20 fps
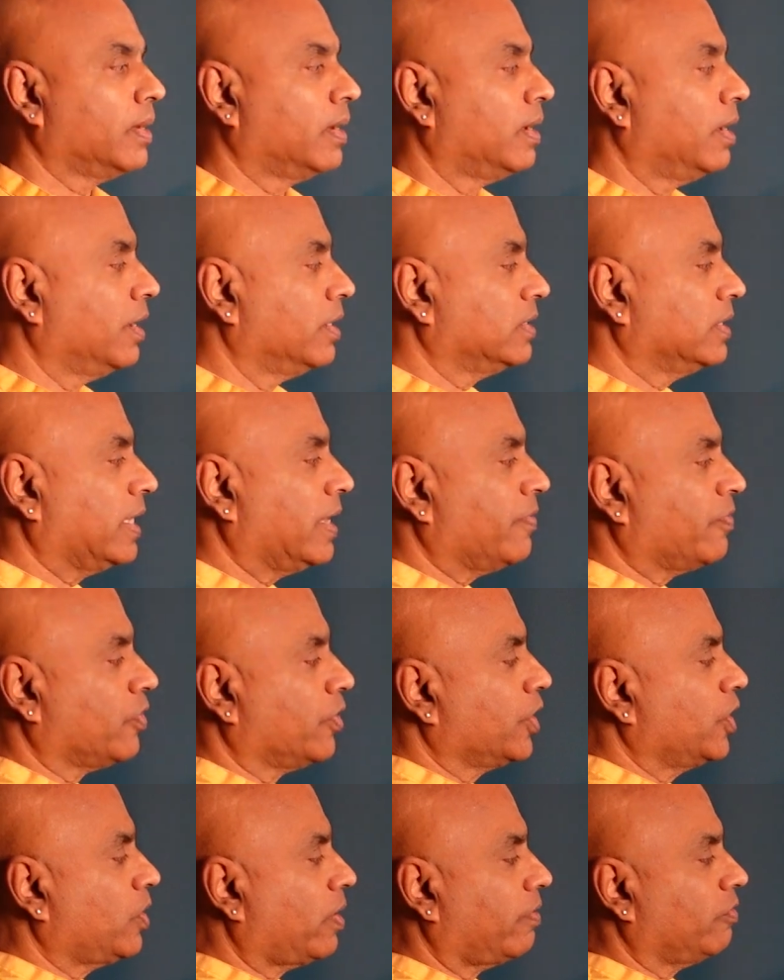Uh,
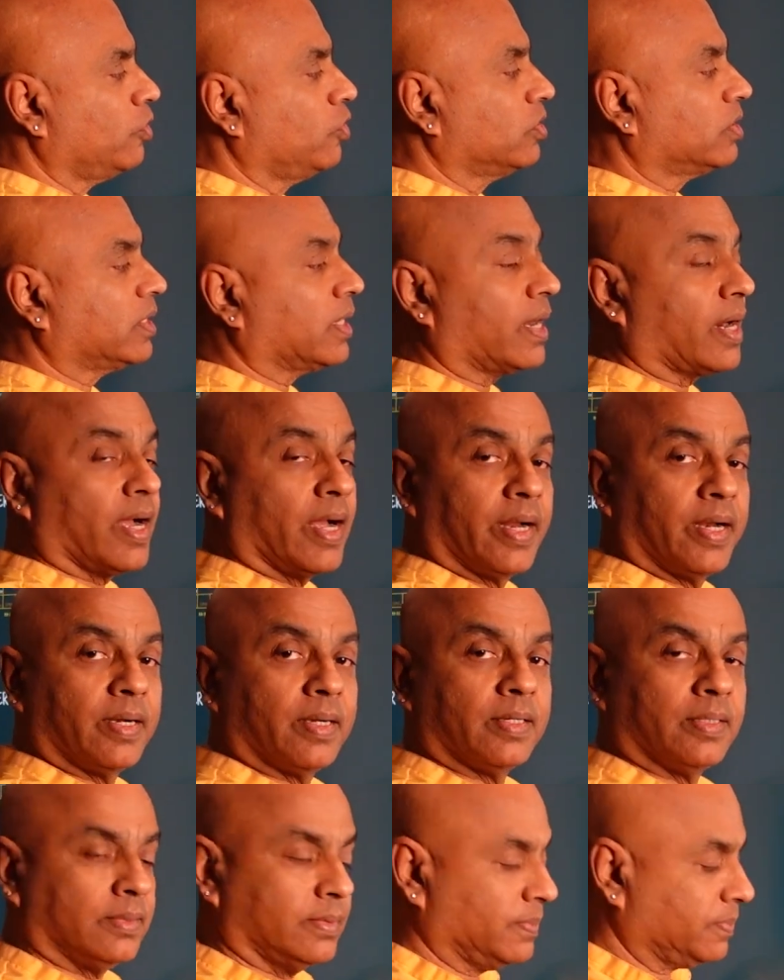therefore, you have
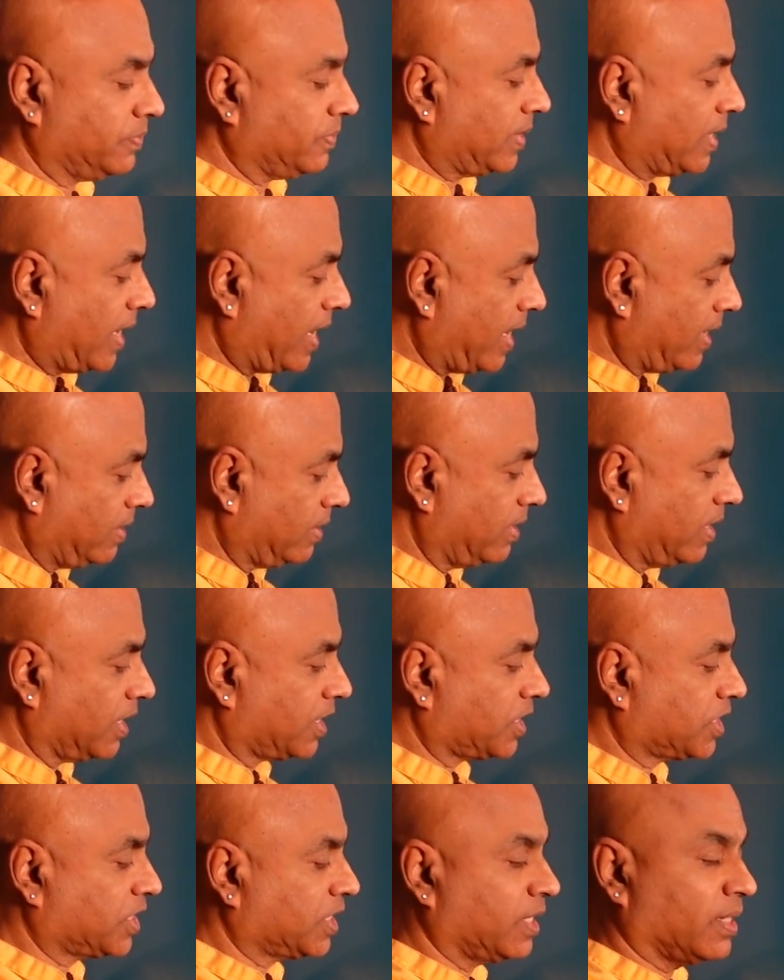Uttarayana and
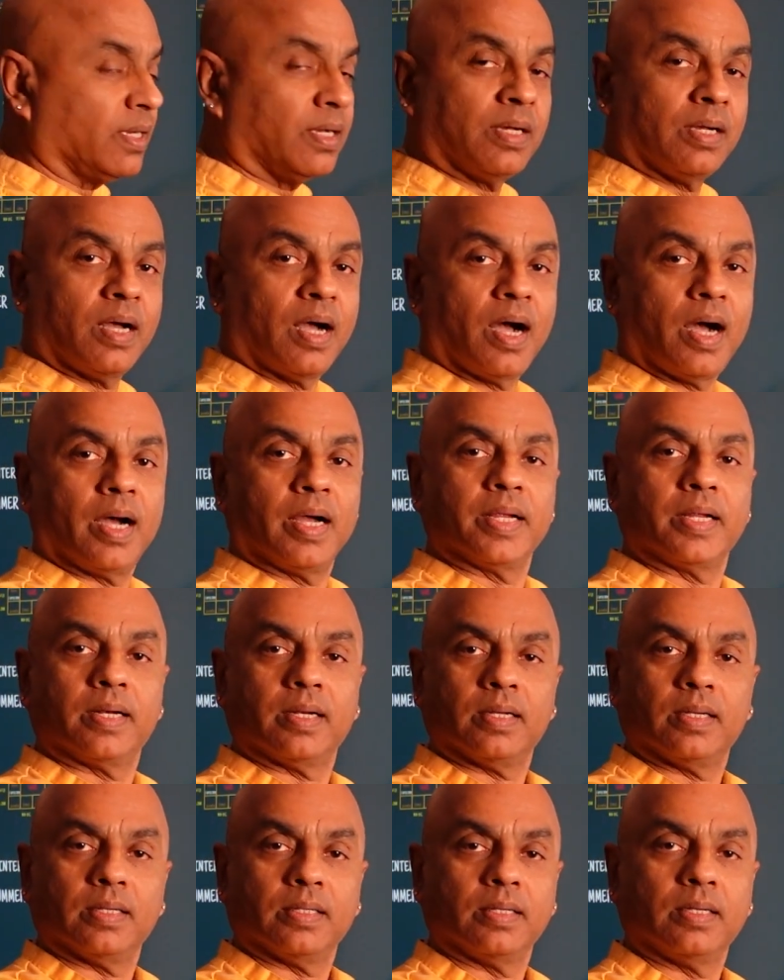
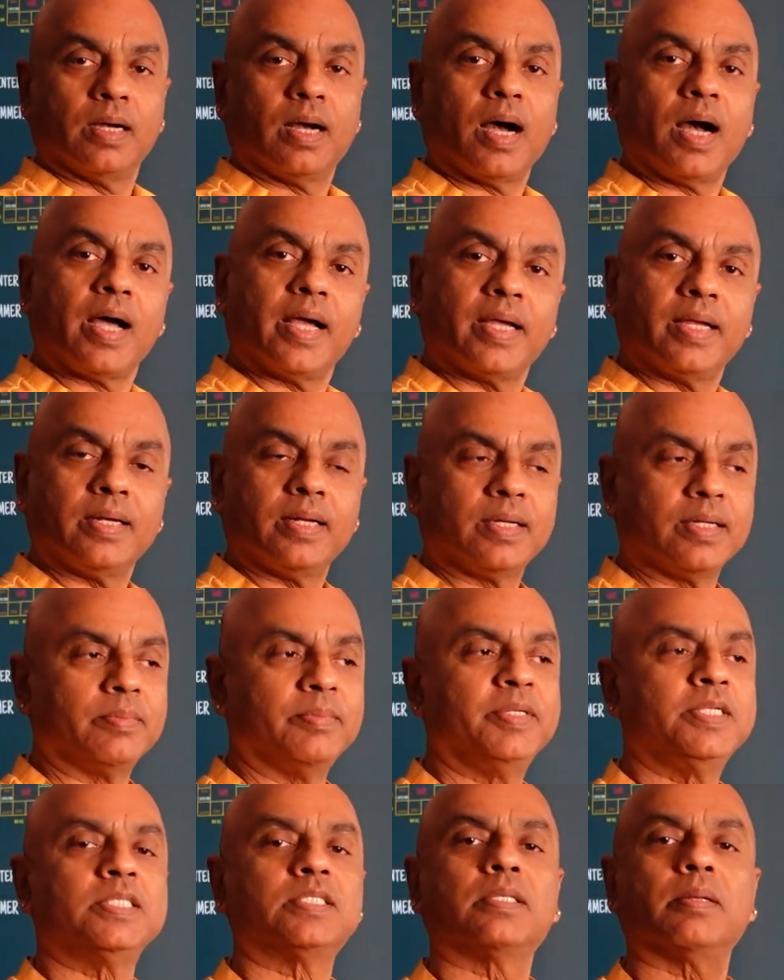Dakshinayana. Ayana
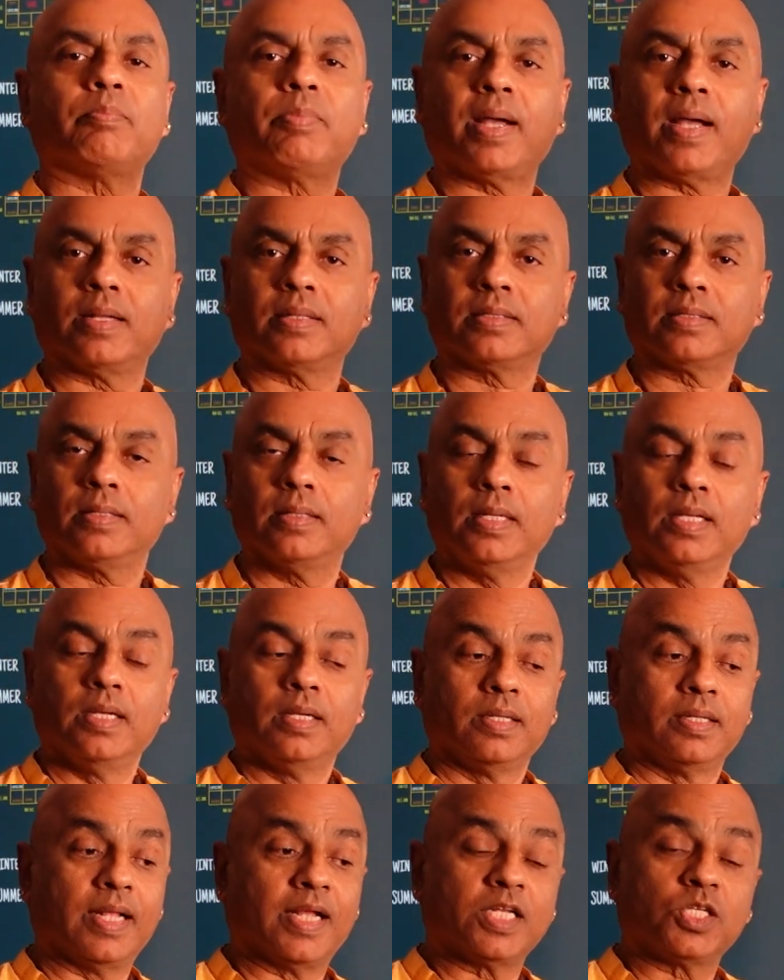means the path.
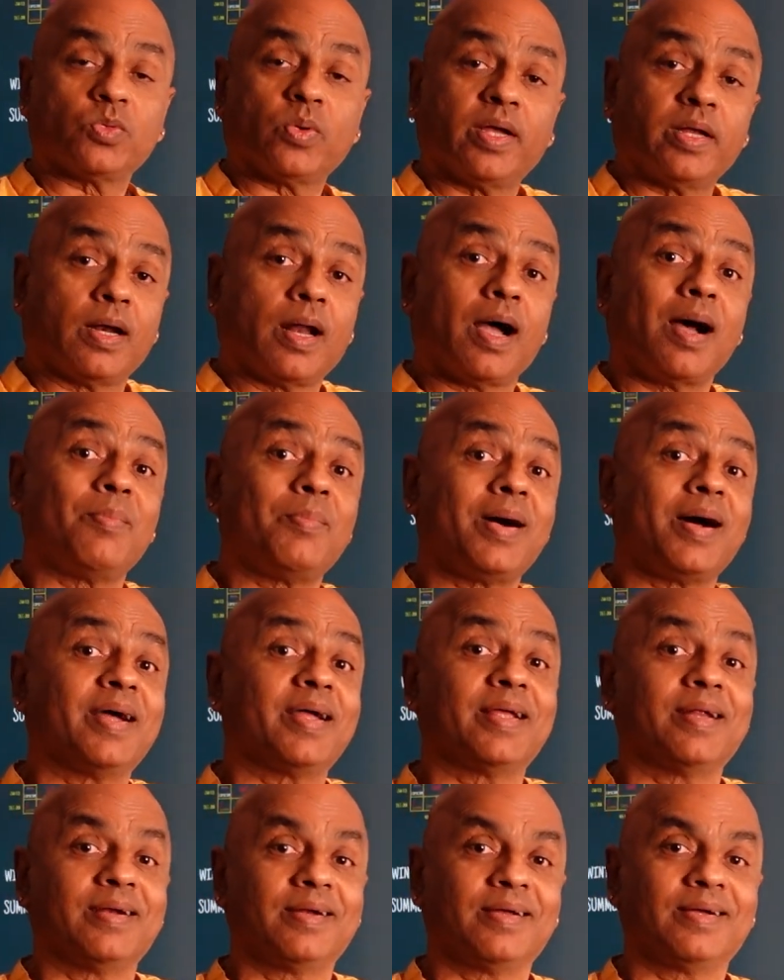That is why
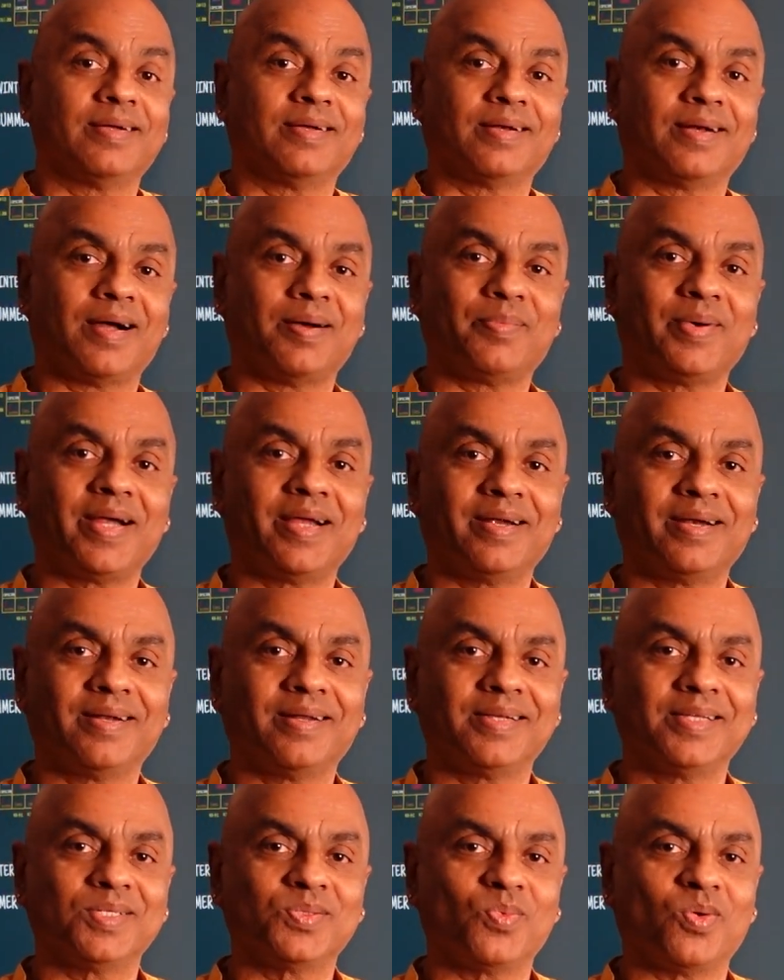Ramayana,
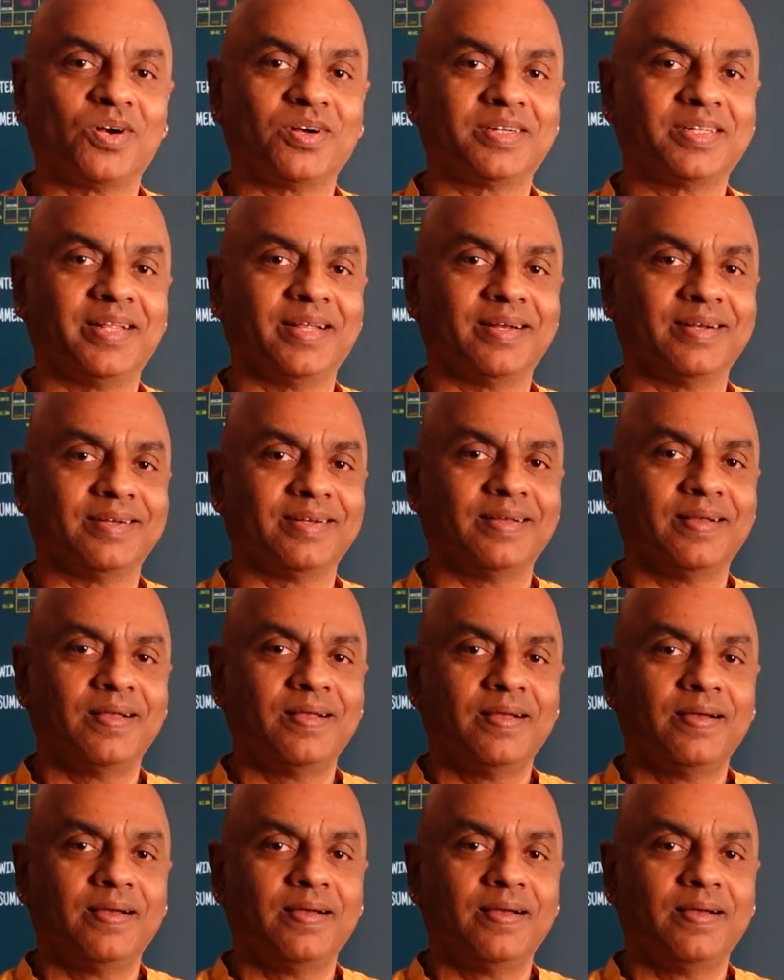Ramayana is what then?